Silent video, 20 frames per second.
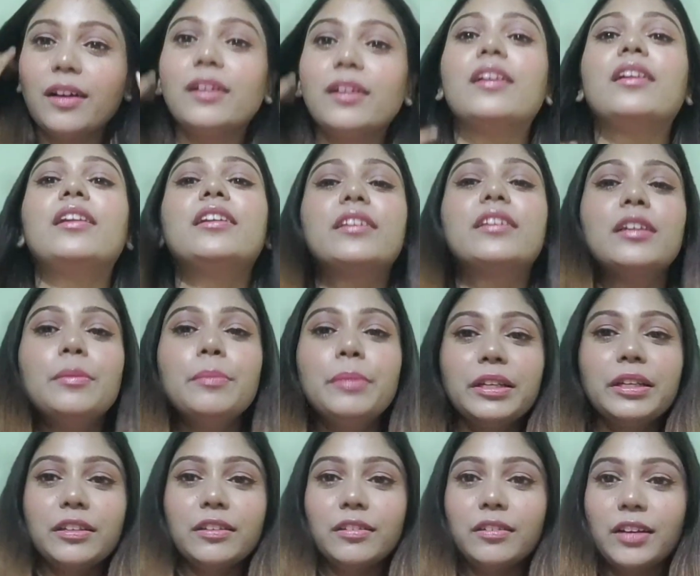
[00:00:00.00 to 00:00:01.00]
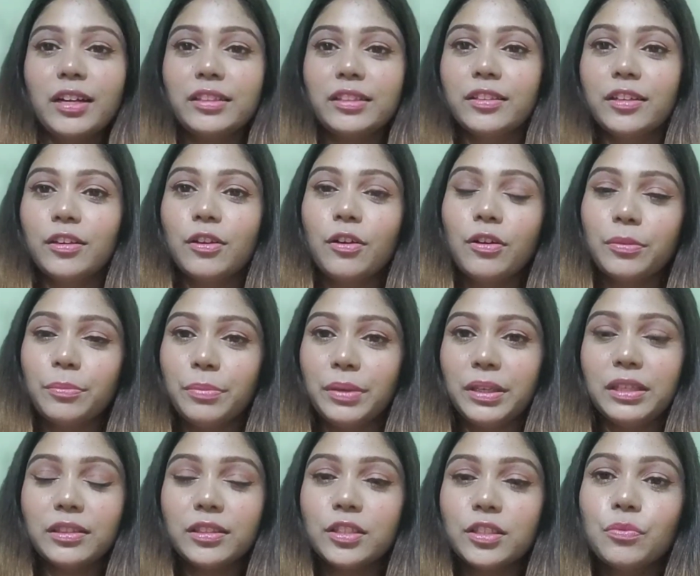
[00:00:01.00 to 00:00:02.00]
a little bit here and there gonna be
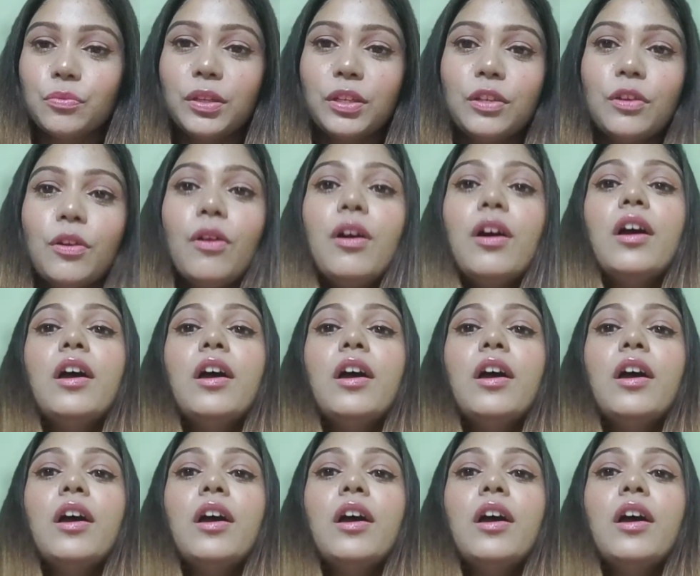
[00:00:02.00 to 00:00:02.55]
in this video.